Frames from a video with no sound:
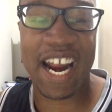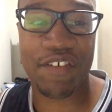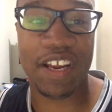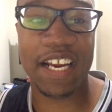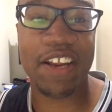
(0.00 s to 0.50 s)
I
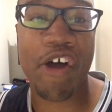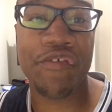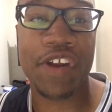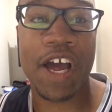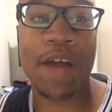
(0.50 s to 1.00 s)
really
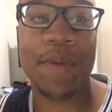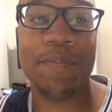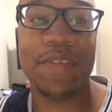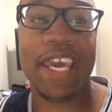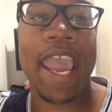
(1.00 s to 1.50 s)
loved
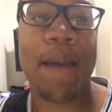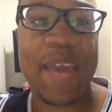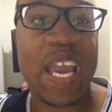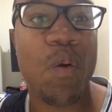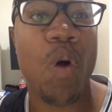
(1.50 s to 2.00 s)
the
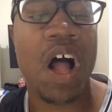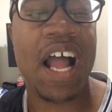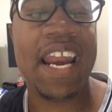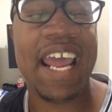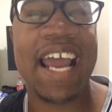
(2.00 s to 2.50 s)
camping
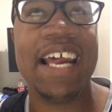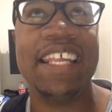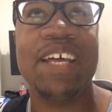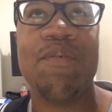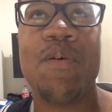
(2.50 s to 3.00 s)
one, and
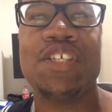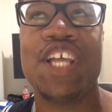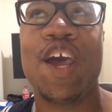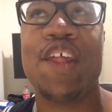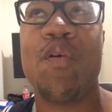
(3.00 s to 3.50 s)
I think, what was
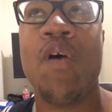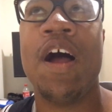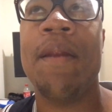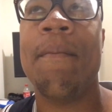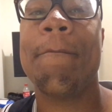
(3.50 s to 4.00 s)
the other
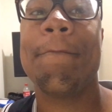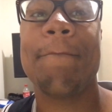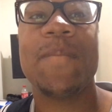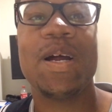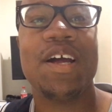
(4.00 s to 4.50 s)
one?
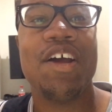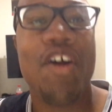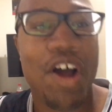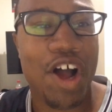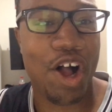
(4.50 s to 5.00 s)

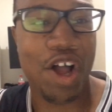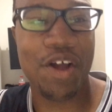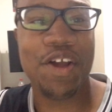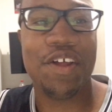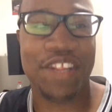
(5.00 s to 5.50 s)

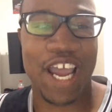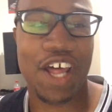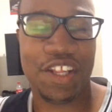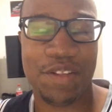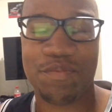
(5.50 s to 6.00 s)
Oh,
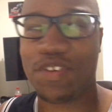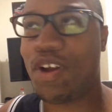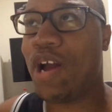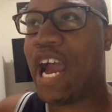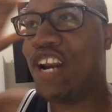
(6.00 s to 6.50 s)
yeah,
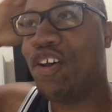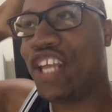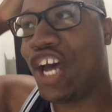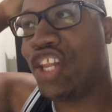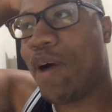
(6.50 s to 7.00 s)
I know
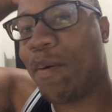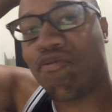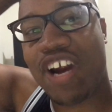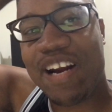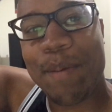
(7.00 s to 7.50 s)
the other one. I'm
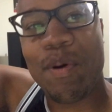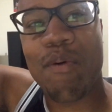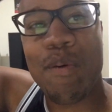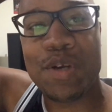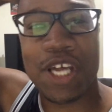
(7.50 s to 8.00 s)
trying to remember,
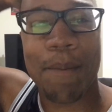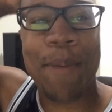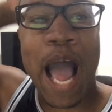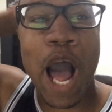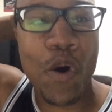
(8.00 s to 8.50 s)
what was it
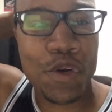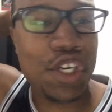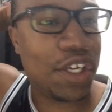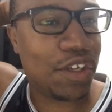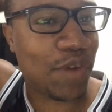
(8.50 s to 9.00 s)

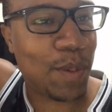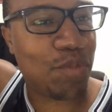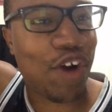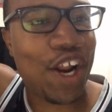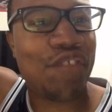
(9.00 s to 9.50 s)
about? Is what
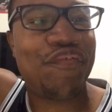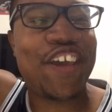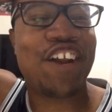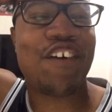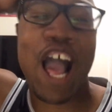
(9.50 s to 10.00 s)
I'm trying to
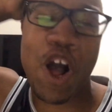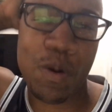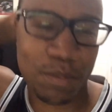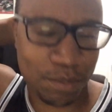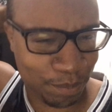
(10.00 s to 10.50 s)
figure
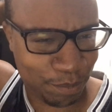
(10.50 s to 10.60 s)
out.